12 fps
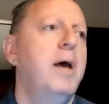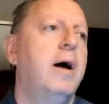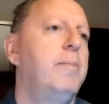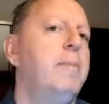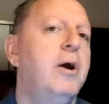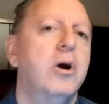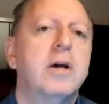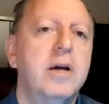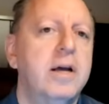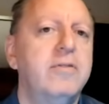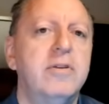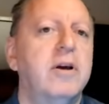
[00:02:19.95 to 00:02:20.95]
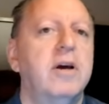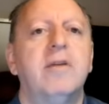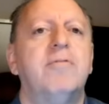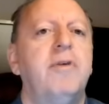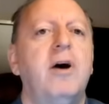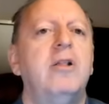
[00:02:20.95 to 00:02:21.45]
America isn't going to
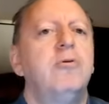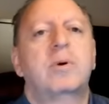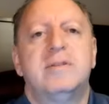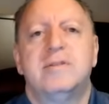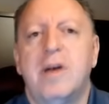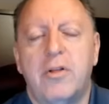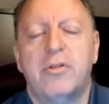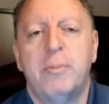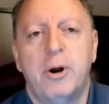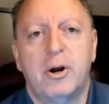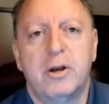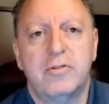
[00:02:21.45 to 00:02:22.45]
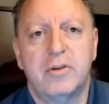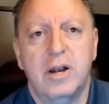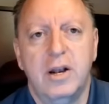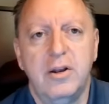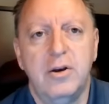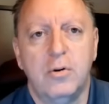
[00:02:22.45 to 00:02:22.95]
follow what South America is going
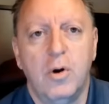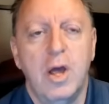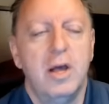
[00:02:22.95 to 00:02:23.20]
to do.